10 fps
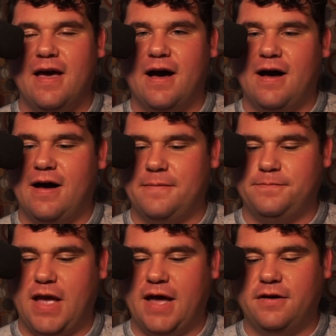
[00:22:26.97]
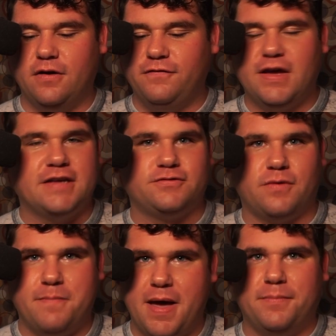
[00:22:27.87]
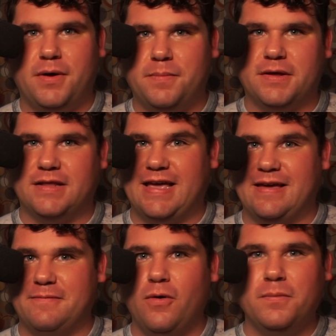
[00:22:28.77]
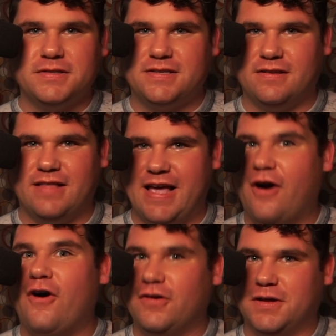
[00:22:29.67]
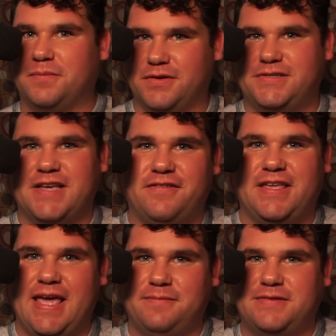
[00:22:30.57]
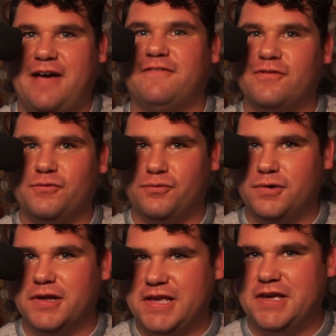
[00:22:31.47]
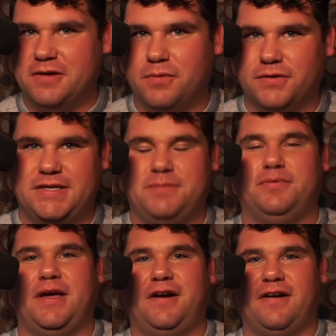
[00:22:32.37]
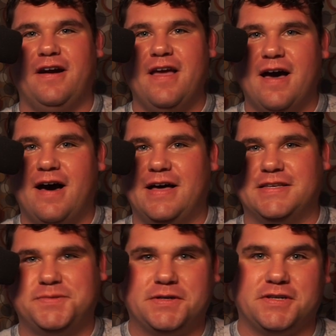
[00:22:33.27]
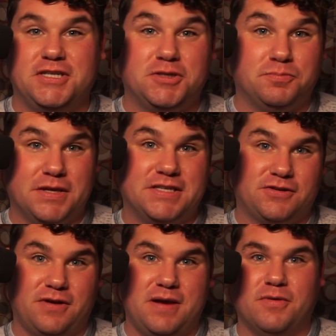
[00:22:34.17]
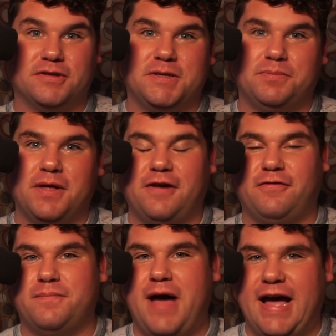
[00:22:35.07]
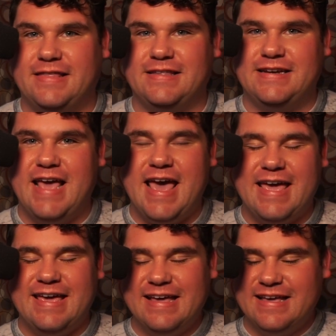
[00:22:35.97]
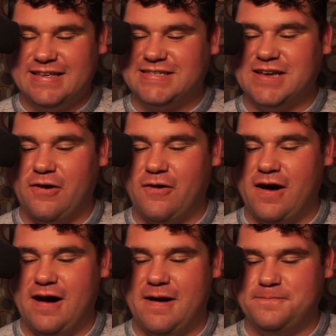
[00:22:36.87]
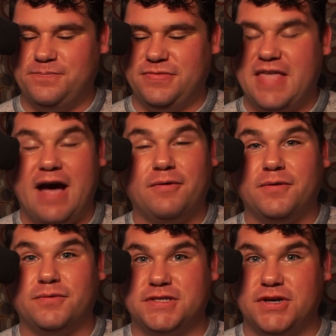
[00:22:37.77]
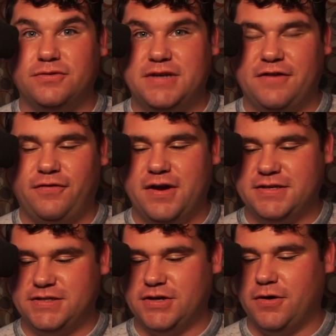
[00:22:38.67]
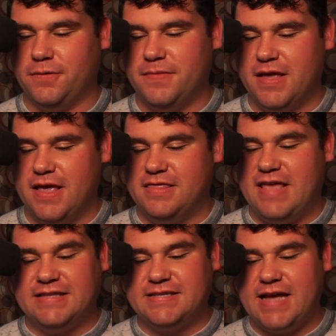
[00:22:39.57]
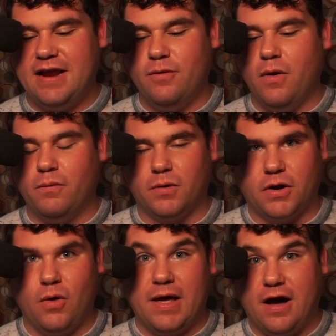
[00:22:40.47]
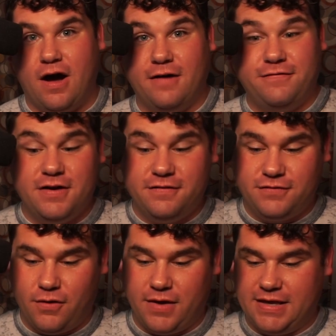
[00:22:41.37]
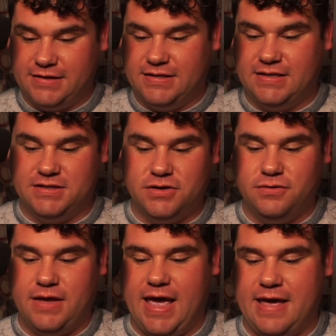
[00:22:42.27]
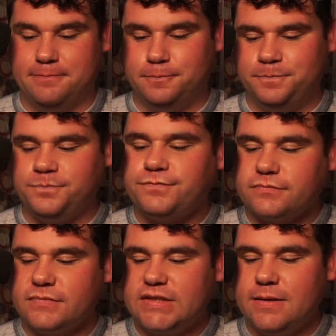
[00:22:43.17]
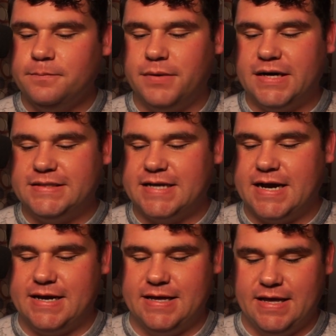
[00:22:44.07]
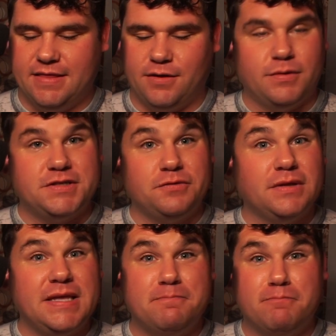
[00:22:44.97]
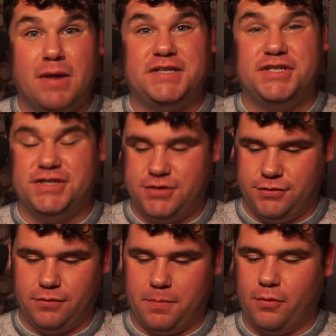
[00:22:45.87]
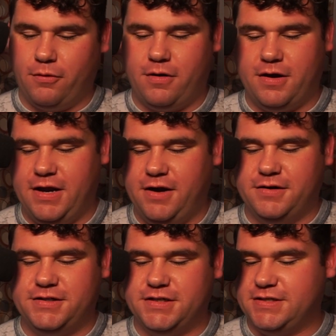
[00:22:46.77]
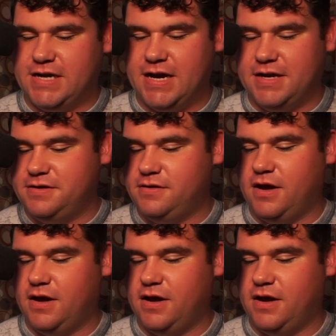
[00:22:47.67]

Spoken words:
I don't know if you guys remember, but like almost like all 007 games have really good multiplayer, especially split screen multiplayer from back in the day. So that one was no different. So that's kind of what we're going off of going into this new game. But there wasn't really much to report on here. It's just there